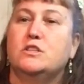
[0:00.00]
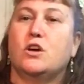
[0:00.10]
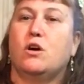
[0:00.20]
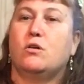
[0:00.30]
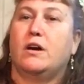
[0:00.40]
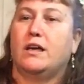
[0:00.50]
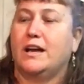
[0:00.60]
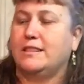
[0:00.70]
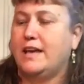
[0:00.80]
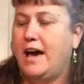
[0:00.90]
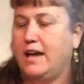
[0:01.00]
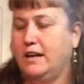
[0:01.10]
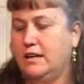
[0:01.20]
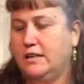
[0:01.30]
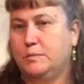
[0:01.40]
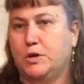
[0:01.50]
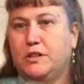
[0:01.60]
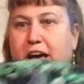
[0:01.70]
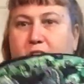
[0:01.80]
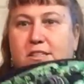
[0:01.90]
So I got that to put on
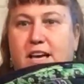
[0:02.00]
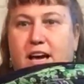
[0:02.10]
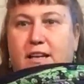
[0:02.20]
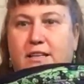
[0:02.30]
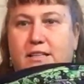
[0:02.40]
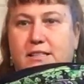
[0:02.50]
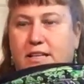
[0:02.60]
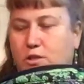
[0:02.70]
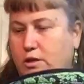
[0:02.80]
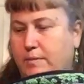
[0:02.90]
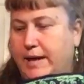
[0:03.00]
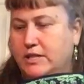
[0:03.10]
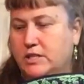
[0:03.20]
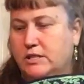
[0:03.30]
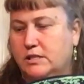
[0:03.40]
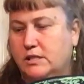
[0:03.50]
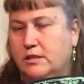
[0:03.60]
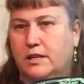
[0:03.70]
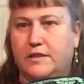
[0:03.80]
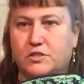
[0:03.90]
the outside because that totally matches.
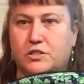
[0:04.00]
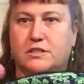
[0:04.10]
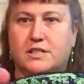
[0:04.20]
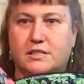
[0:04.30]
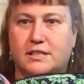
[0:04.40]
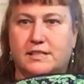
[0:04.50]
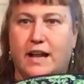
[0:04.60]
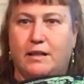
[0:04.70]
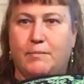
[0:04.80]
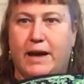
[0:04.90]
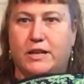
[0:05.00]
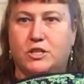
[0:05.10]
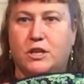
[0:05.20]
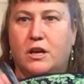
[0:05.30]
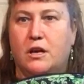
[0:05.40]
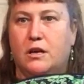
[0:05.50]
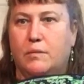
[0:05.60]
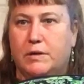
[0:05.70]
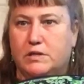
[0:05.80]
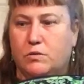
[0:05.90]
And this doesn't exactly match,
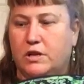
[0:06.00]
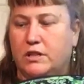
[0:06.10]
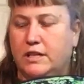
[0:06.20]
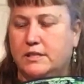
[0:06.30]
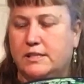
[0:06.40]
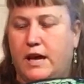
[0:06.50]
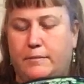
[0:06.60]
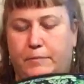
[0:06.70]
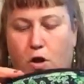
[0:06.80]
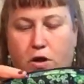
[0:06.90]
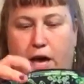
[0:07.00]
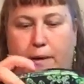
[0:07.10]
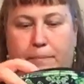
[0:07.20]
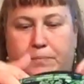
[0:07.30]
but it's going on the inside. Okay,